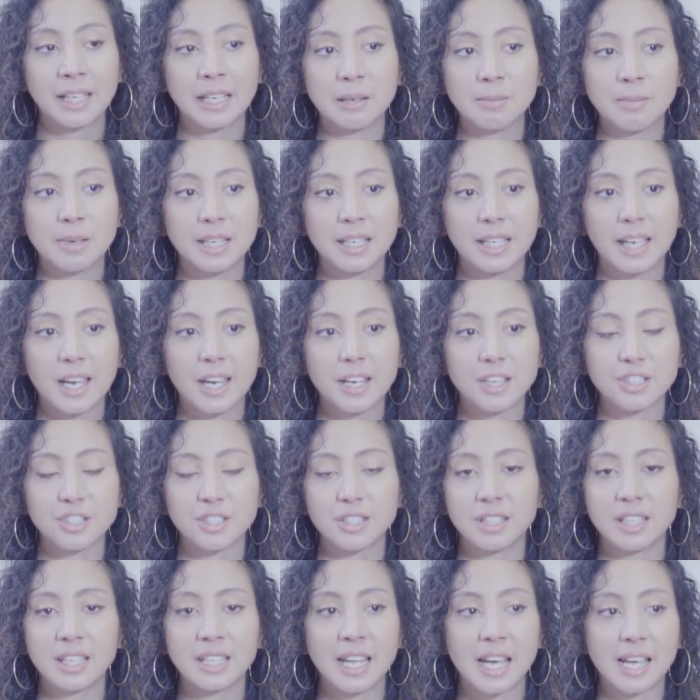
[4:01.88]
I get a
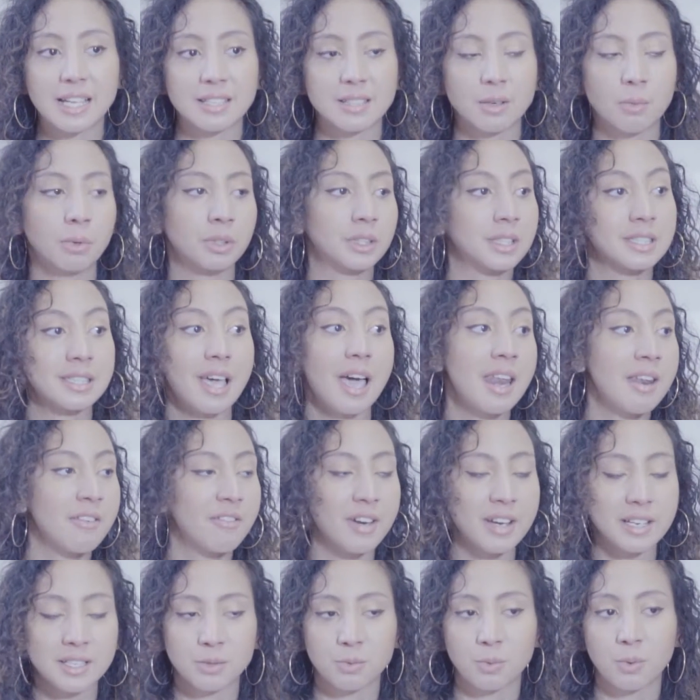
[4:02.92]
medication, he'd ask what the side
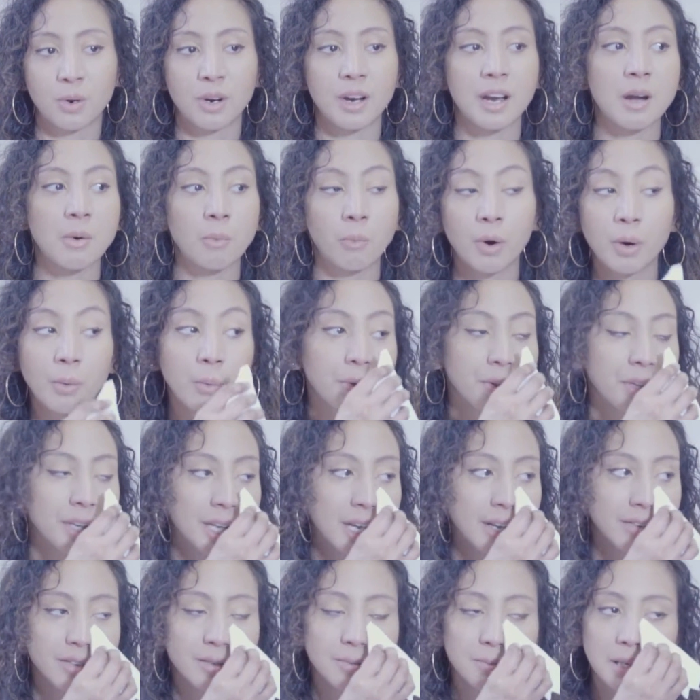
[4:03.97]
effects were and what were
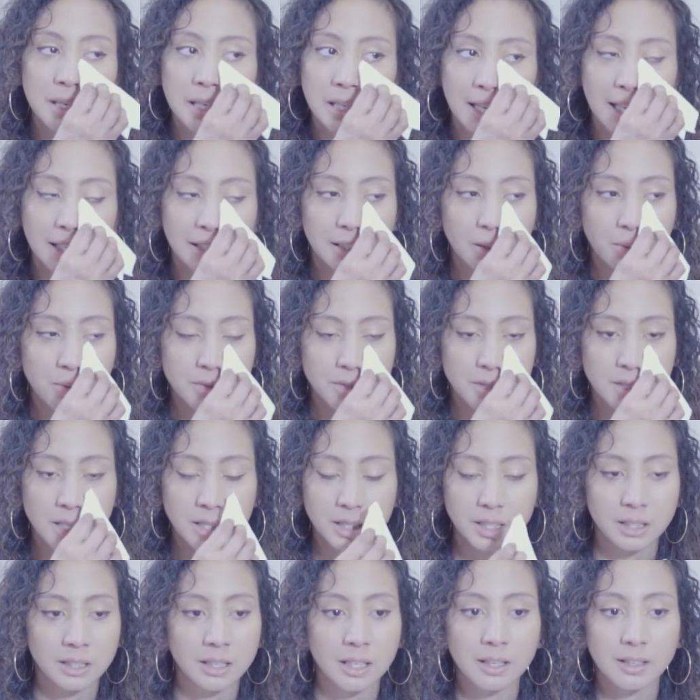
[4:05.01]
they giving me. There was
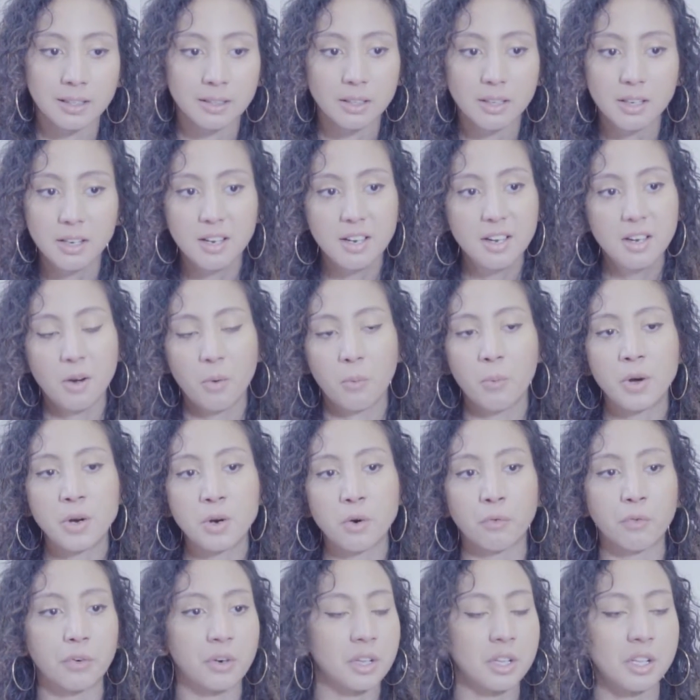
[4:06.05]
nothing that
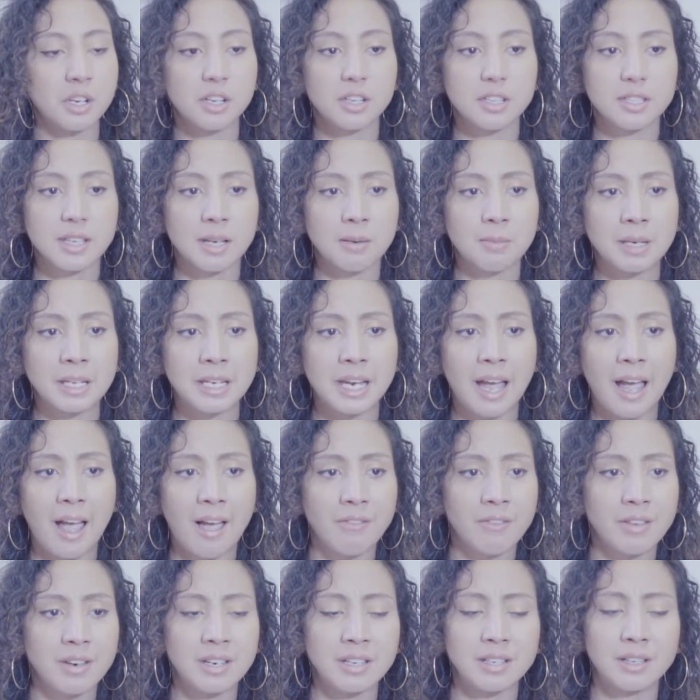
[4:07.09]
went overlooked. I mean, I
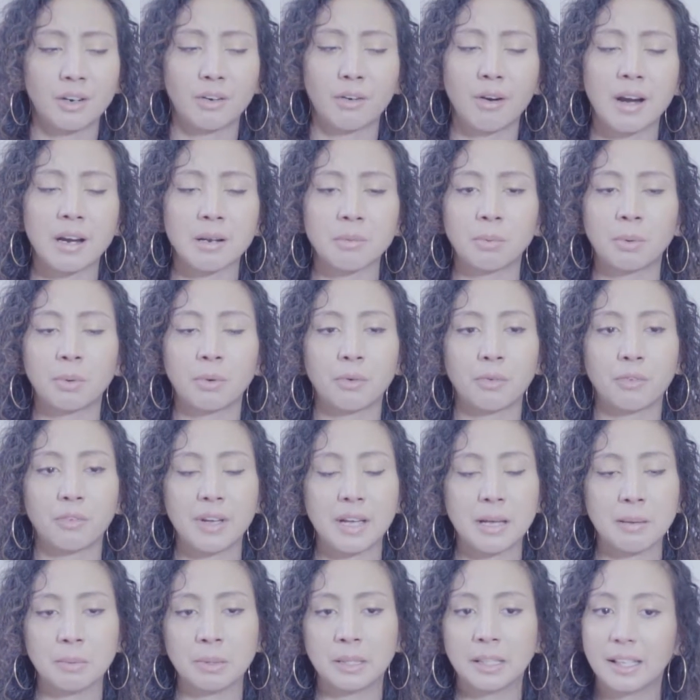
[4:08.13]
have an incredible
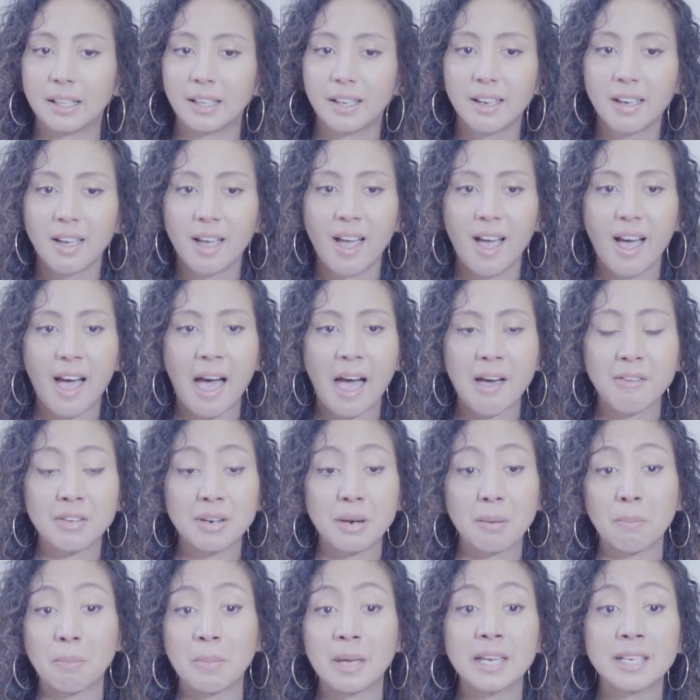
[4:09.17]
family. I have
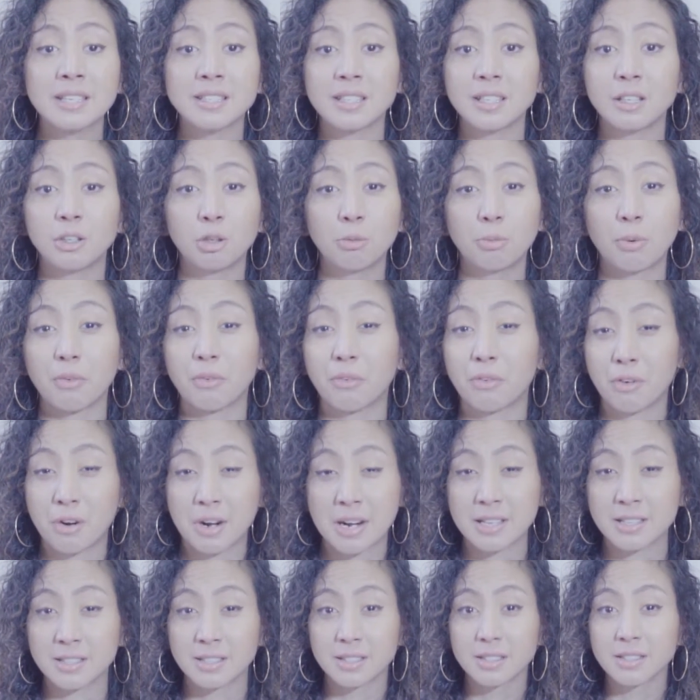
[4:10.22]
an amazing group of
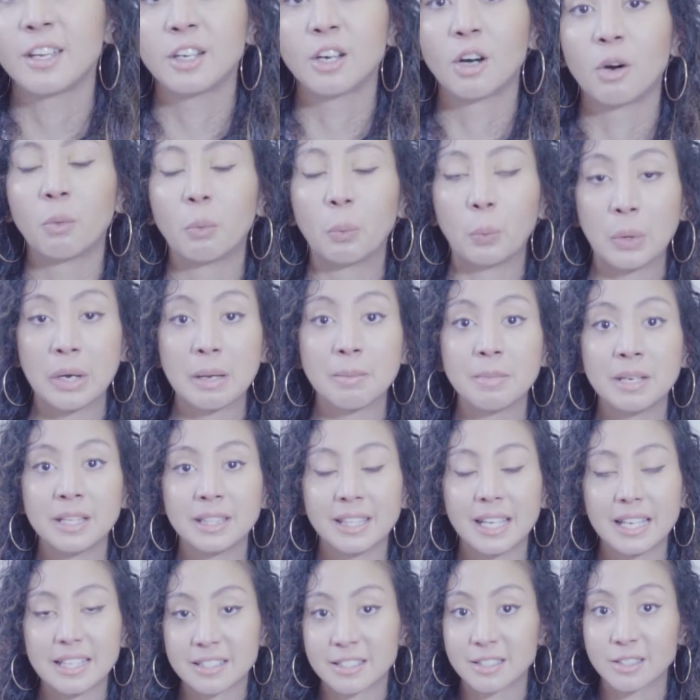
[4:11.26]
friends,
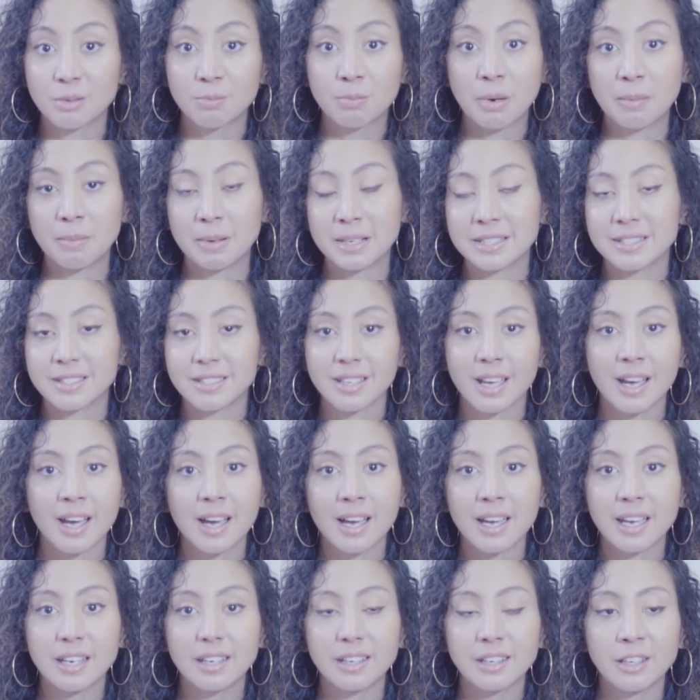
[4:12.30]
women that stood by my
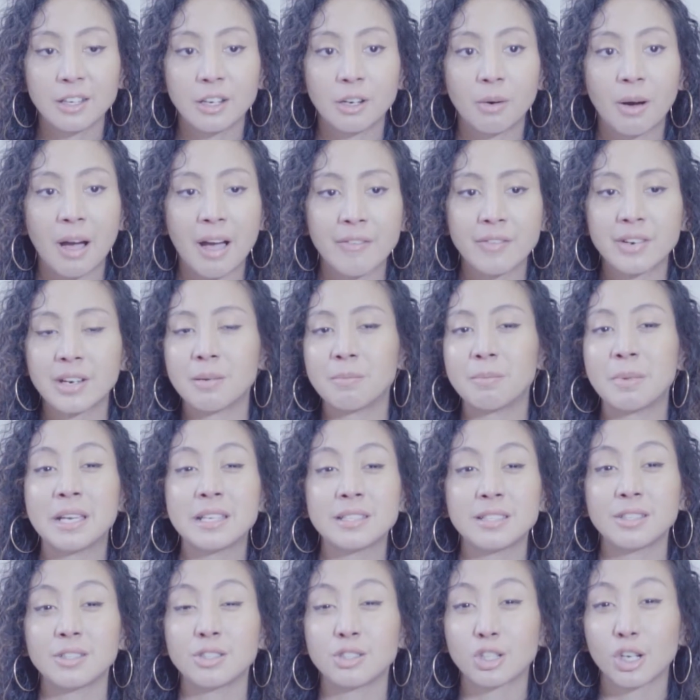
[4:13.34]
side. I have an
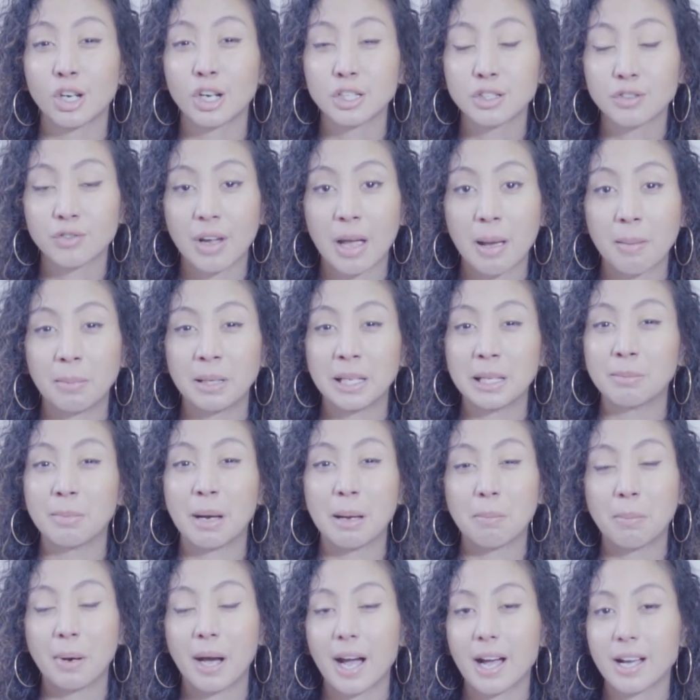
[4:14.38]
amazing church family,
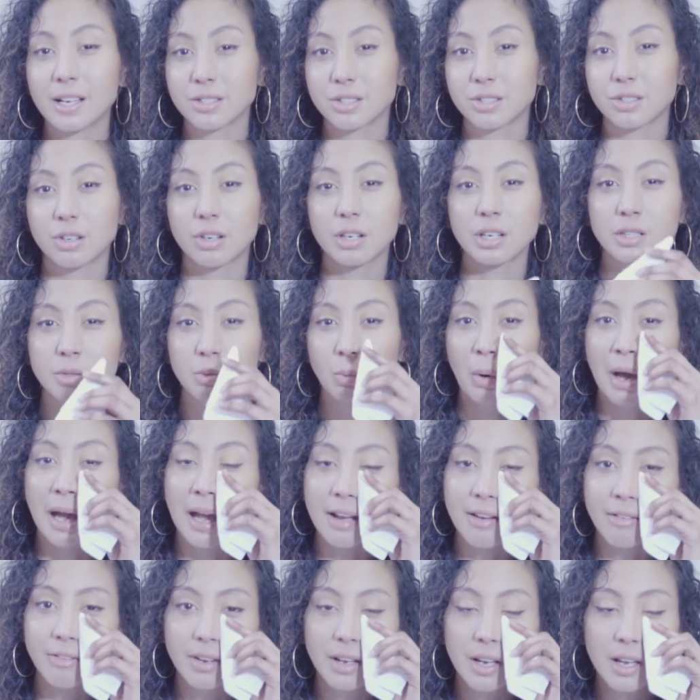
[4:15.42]
my pastor, his
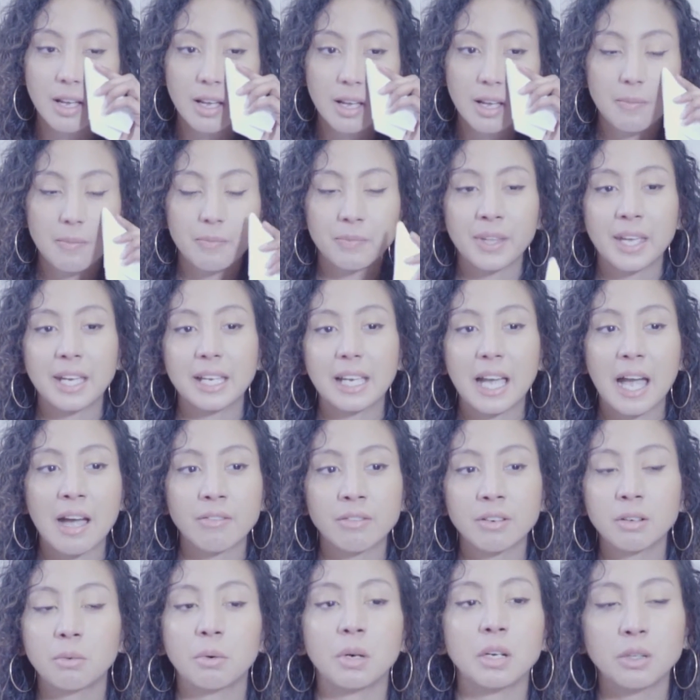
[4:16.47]
wife,
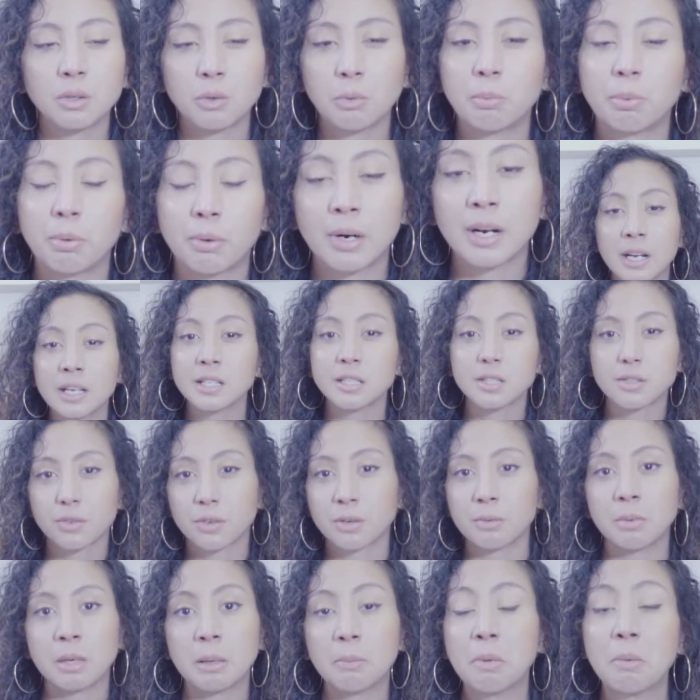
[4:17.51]
everyone who prays
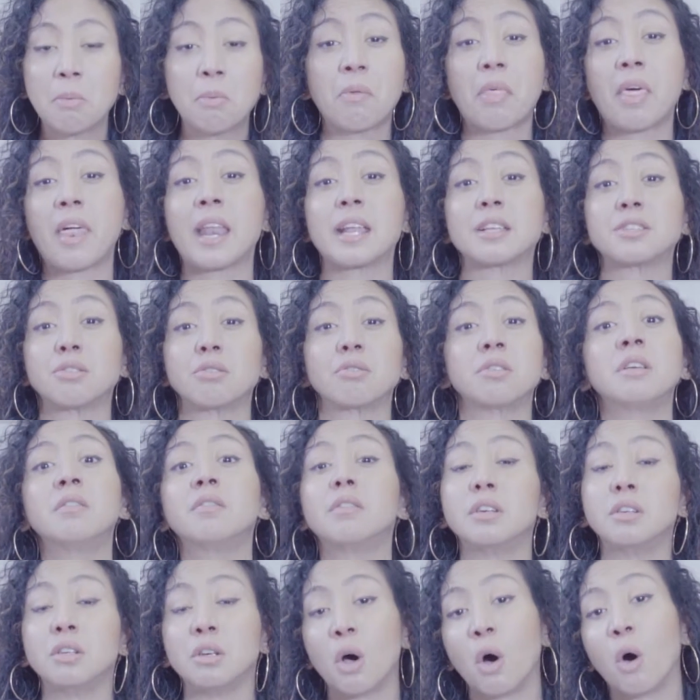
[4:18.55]
for me, people that I don't
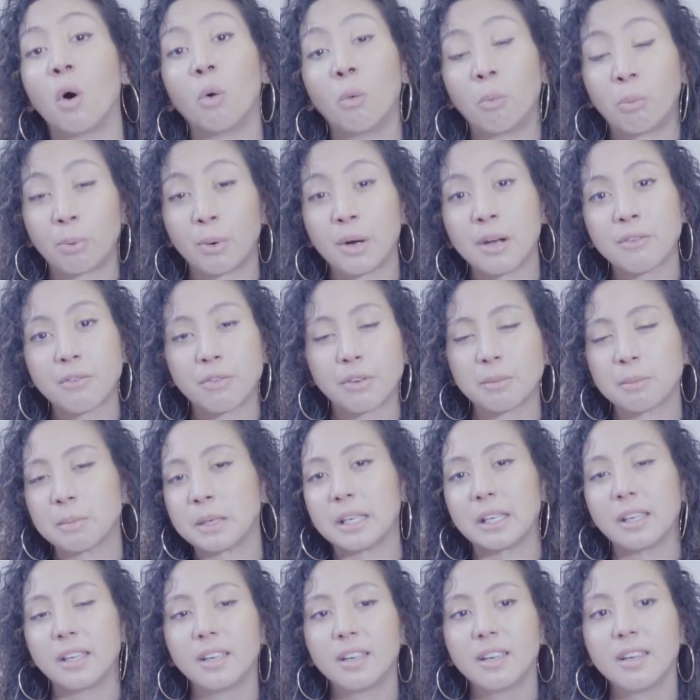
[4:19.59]
even know pray for
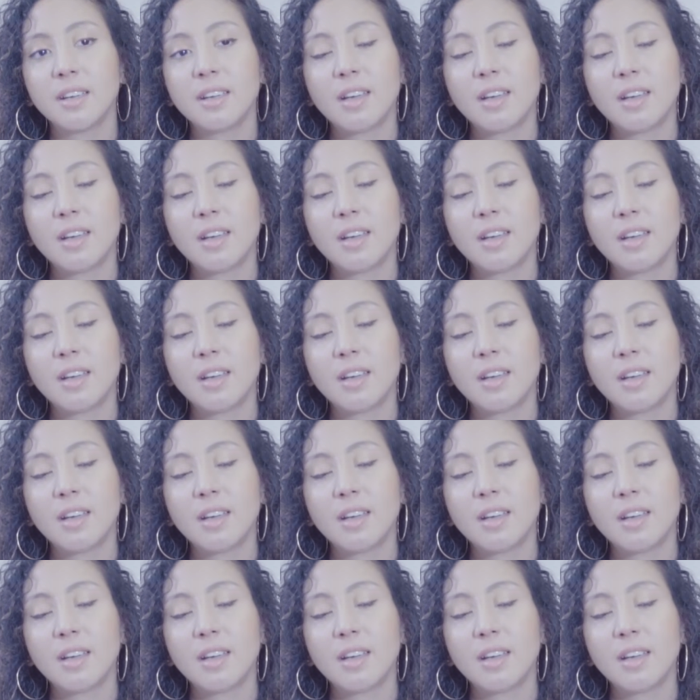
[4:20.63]
me.